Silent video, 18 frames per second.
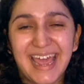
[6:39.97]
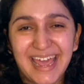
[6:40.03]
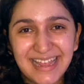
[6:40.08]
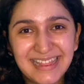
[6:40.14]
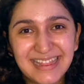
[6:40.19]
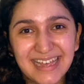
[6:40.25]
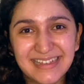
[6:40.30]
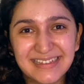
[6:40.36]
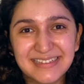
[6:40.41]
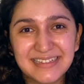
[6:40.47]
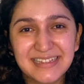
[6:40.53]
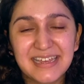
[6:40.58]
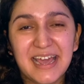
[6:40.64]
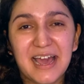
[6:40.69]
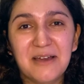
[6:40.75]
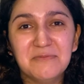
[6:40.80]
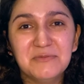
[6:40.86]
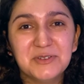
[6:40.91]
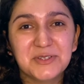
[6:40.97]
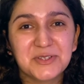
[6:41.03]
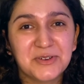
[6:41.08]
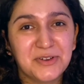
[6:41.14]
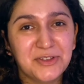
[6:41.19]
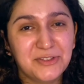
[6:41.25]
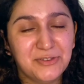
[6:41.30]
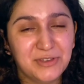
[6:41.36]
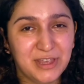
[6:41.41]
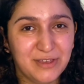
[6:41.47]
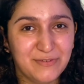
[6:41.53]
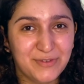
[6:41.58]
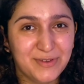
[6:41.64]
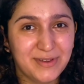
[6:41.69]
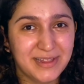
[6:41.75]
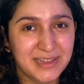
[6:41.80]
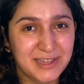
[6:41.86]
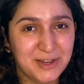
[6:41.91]
And lastly, I'm just going to give
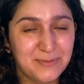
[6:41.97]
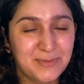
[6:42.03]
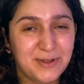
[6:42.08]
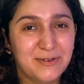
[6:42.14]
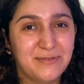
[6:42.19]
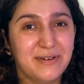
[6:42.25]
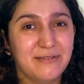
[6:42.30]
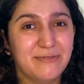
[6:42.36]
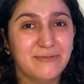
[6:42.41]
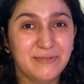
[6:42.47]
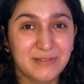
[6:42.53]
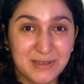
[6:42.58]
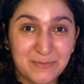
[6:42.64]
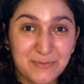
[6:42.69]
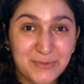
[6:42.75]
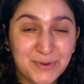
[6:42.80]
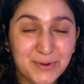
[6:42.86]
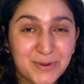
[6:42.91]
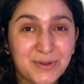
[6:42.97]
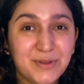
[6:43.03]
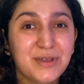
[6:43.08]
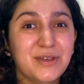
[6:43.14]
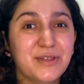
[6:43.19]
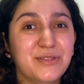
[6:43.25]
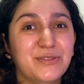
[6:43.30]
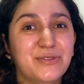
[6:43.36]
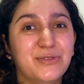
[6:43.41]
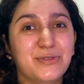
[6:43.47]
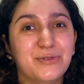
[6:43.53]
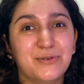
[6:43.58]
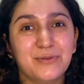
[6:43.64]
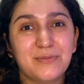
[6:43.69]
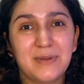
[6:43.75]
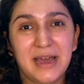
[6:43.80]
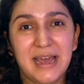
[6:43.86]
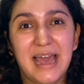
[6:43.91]
you a little bit of a flip through
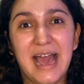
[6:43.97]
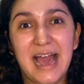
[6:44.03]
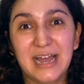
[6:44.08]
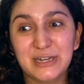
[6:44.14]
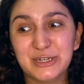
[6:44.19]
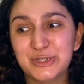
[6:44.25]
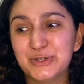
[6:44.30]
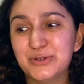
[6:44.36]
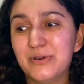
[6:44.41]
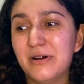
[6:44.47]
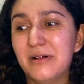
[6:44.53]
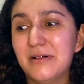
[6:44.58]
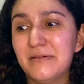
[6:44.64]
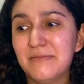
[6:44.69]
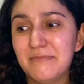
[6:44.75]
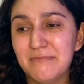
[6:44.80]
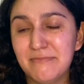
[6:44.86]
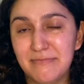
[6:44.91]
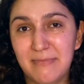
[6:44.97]
my actual